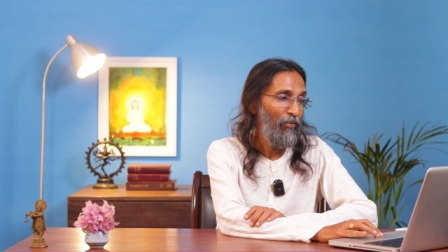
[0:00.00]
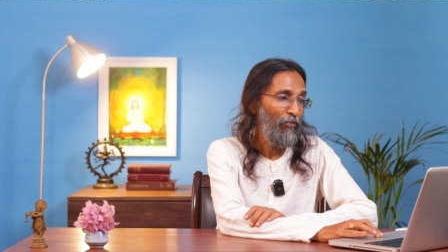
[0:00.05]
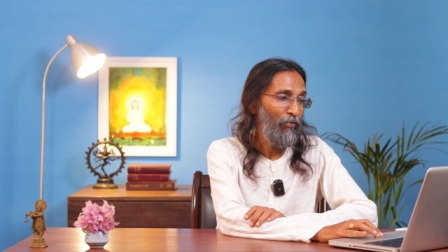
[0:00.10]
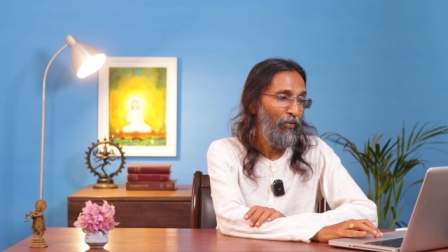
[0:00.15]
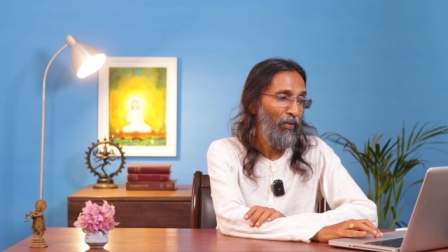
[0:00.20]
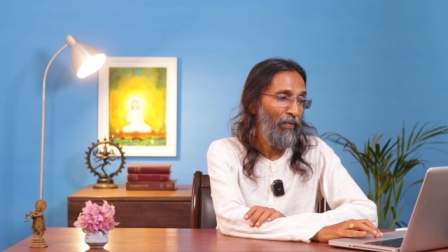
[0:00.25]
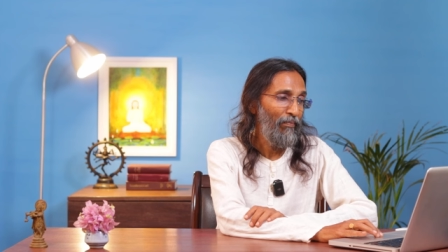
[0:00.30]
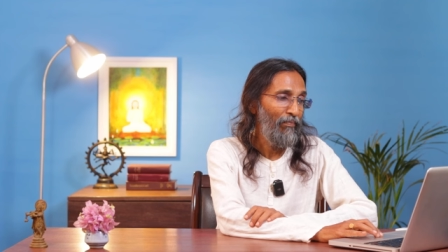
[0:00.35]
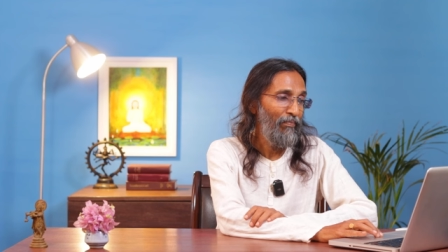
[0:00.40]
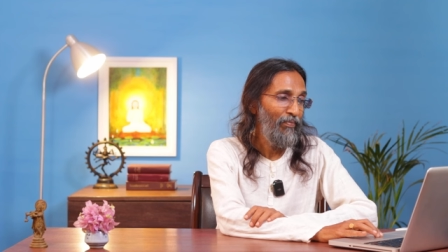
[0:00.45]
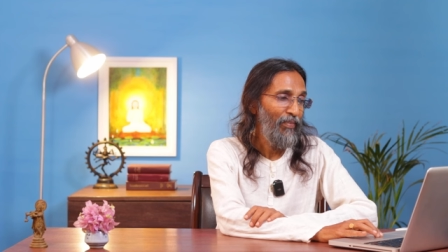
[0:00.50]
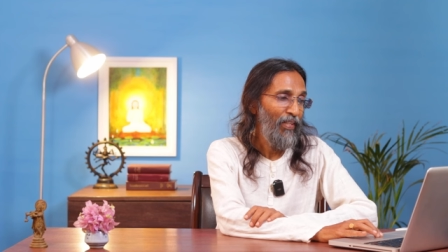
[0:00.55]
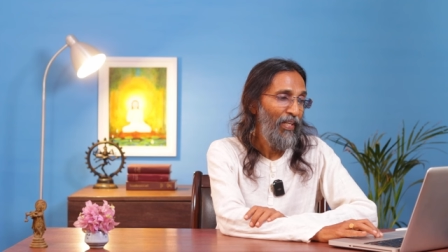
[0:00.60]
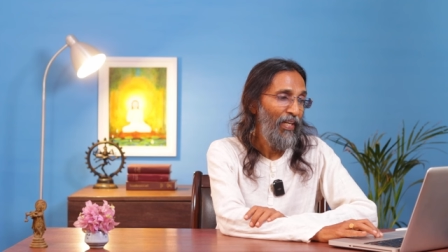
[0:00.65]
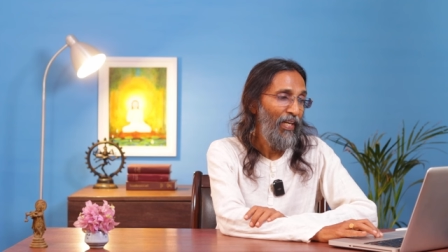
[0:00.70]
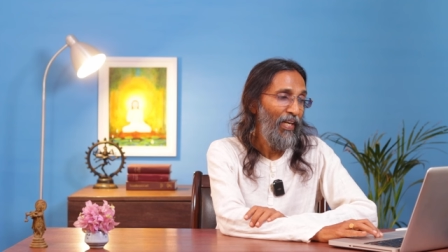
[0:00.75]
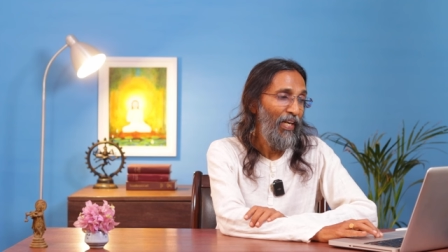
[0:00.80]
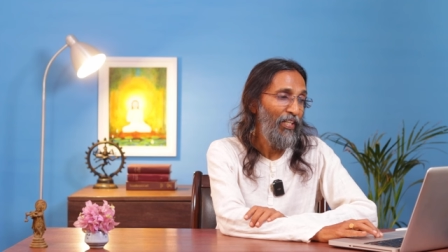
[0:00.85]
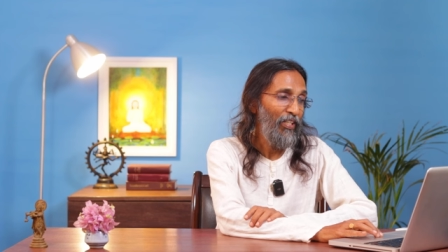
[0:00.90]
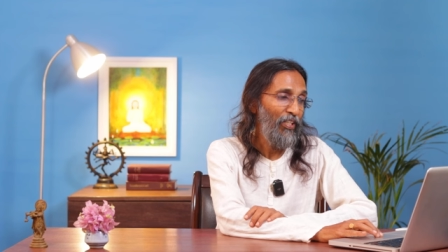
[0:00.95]
from
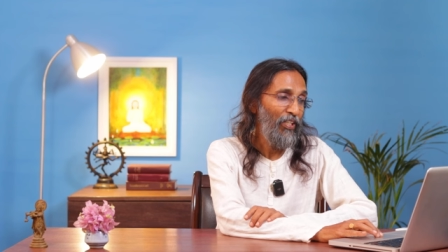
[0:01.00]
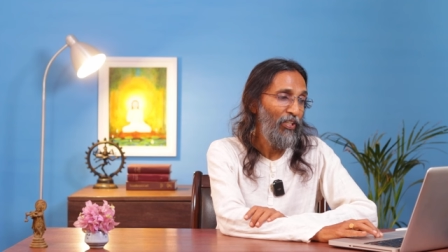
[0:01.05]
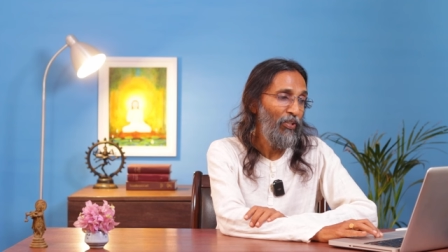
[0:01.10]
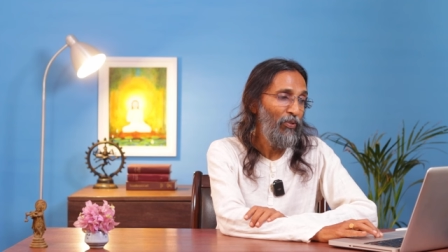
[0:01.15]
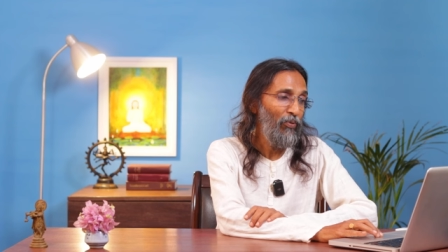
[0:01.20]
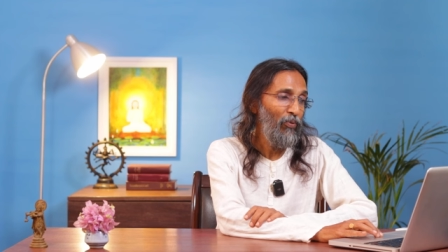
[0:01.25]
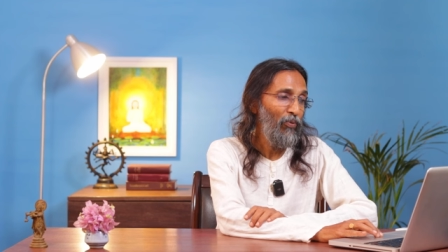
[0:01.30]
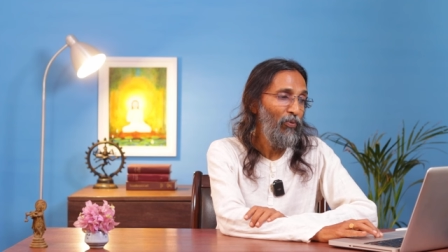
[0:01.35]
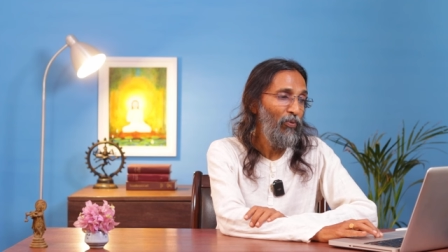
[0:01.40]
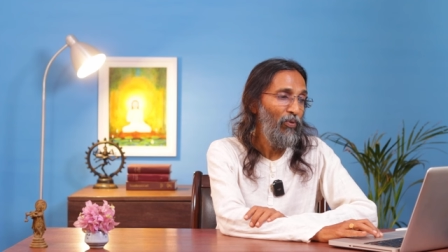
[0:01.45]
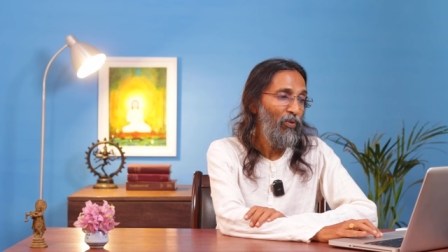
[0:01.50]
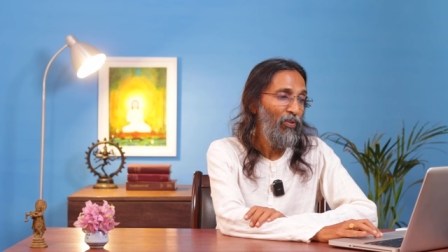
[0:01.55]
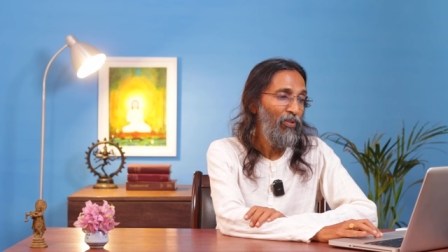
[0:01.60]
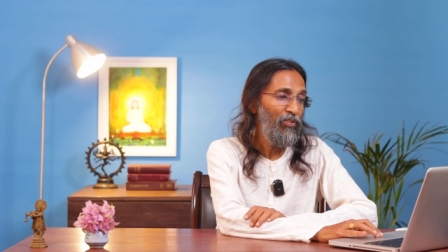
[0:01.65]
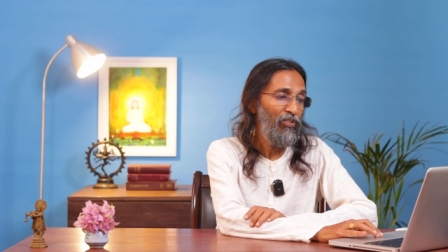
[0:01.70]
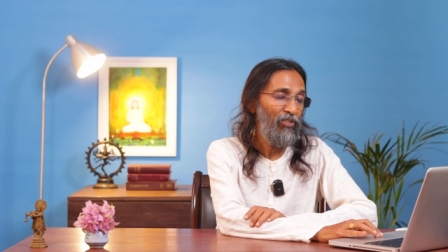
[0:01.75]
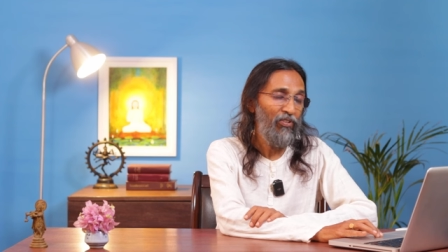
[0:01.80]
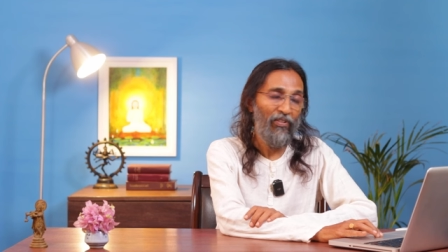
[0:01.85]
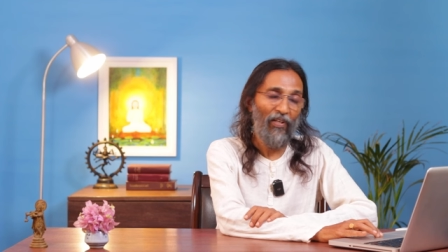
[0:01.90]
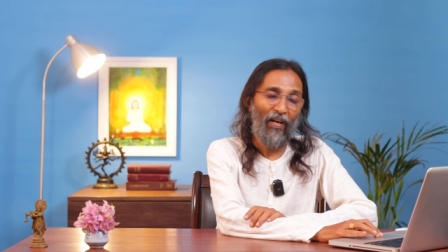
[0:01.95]
a new
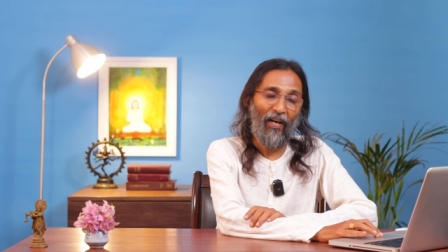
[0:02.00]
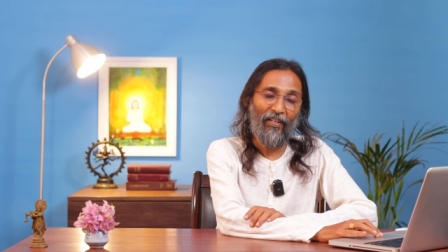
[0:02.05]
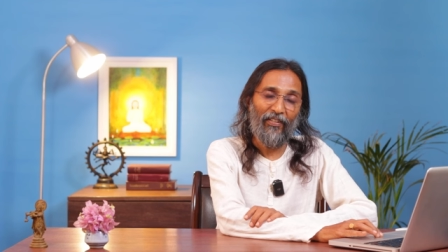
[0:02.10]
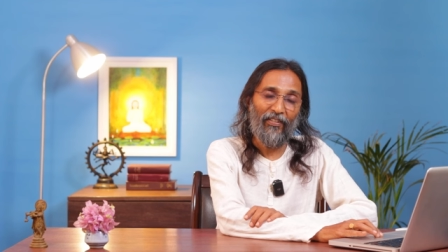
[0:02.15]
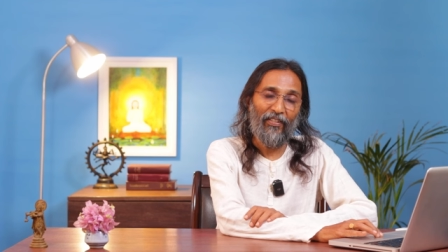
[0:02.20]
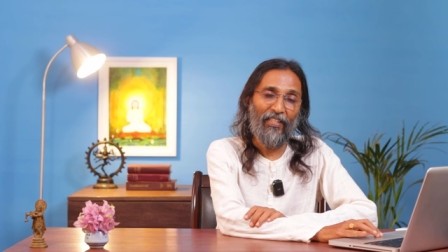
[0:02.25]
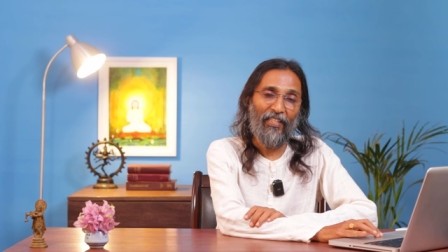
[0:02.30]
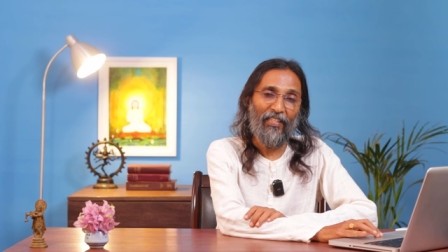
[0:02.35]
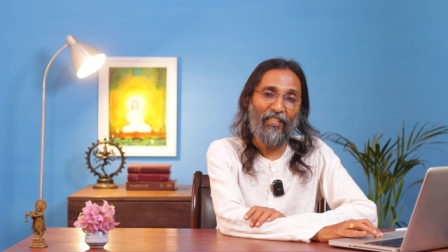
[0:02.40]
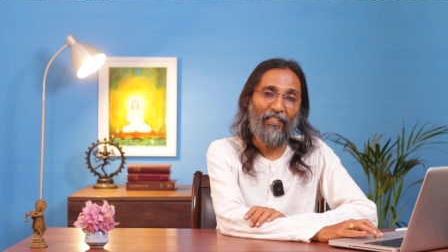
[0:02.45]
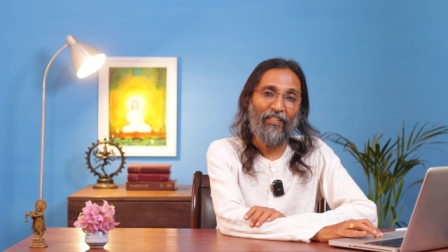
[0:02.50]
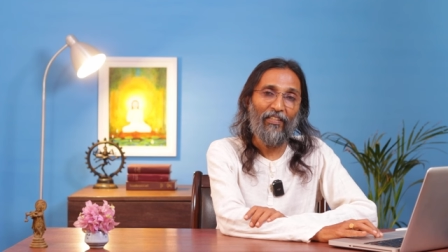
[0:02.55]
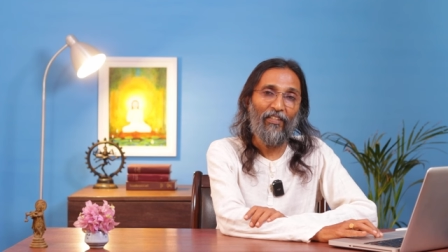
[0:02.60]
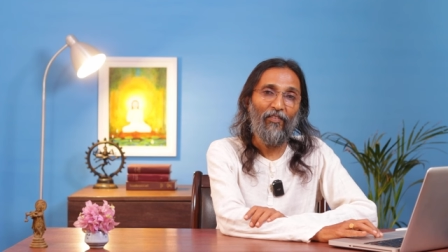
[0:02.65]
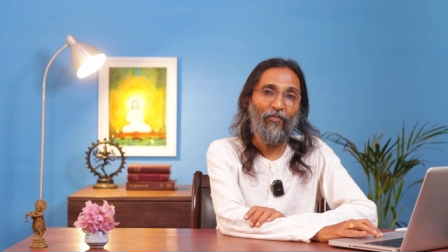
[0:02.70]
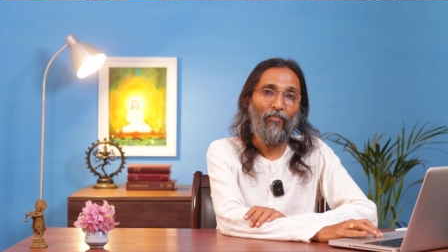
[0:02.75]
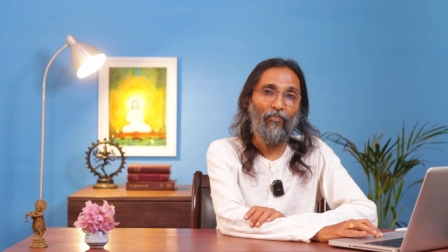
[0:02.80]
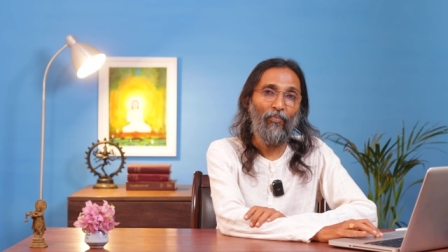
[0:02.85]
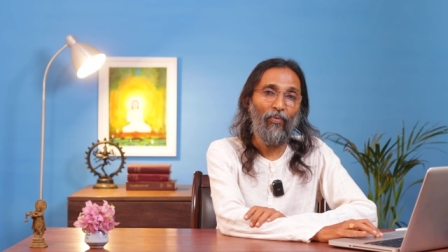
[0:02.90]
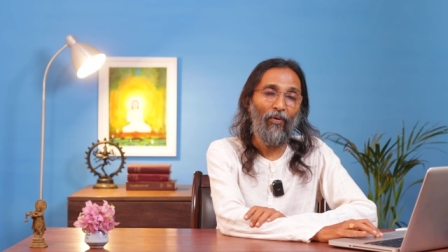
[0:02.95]
starting
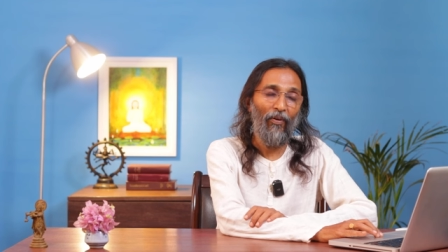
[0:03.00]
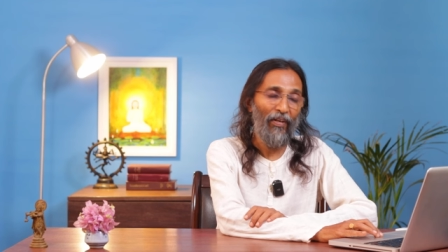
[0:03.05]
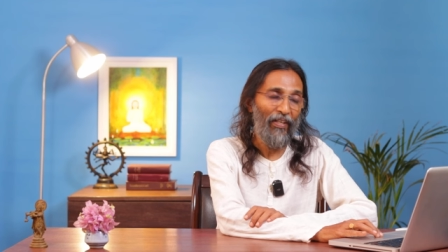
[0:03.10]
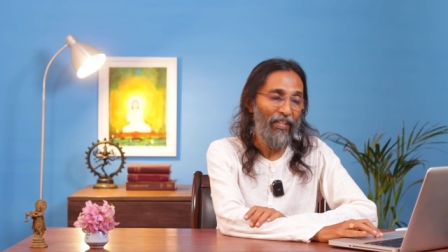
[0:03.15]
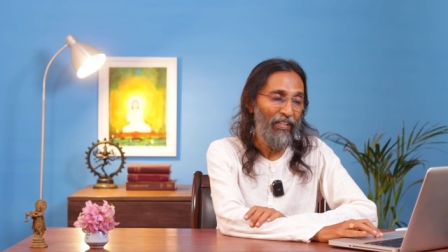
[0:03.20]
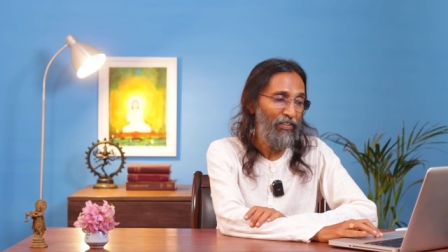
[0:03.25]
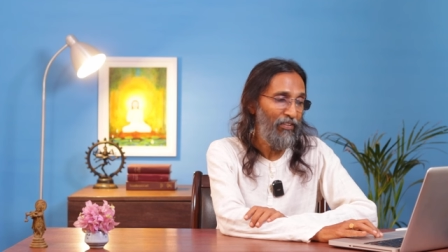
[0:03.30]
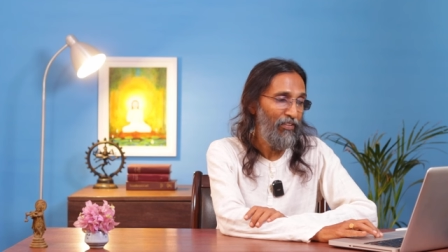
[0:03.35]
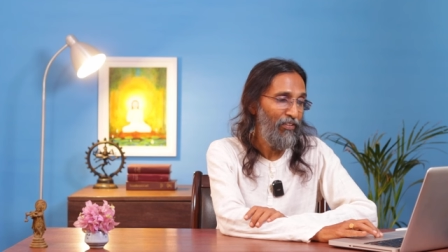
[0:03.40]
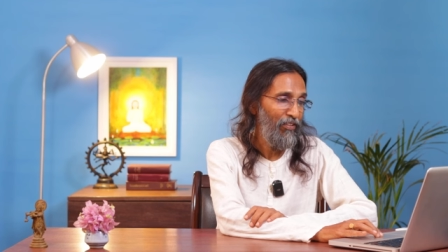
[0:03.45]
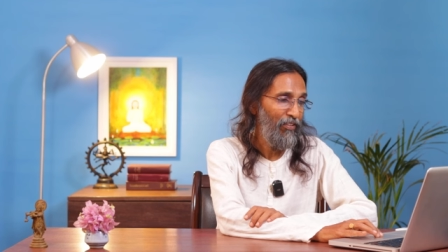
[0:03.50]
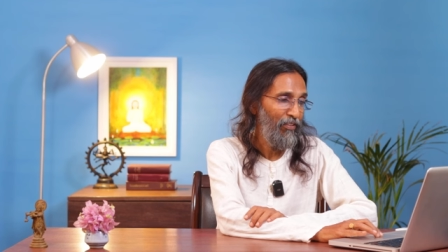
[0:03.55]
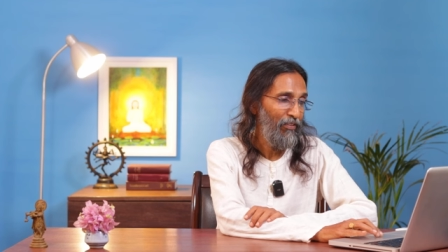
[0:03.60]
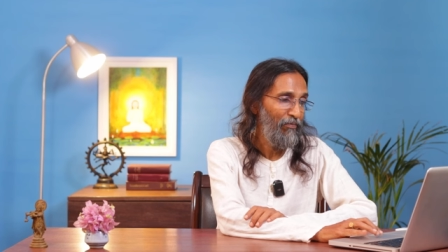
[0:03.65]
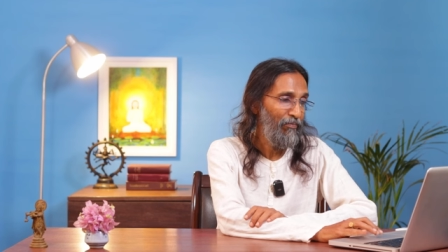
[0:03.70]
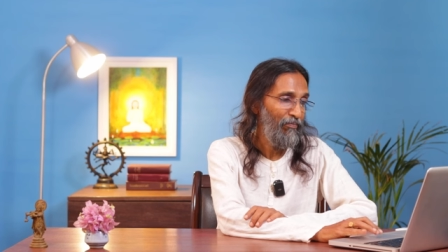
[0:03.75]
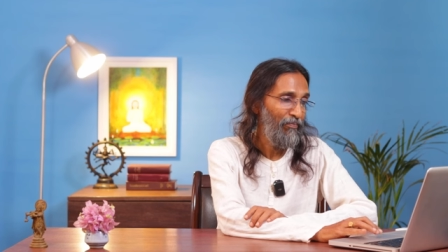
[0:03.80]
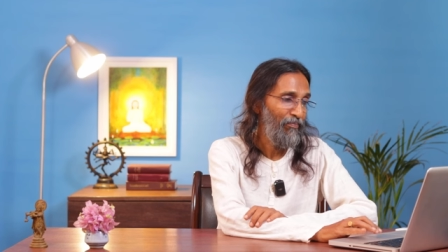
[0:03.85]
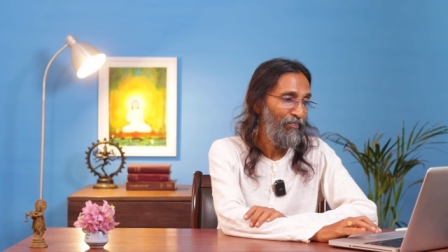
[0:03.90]
point.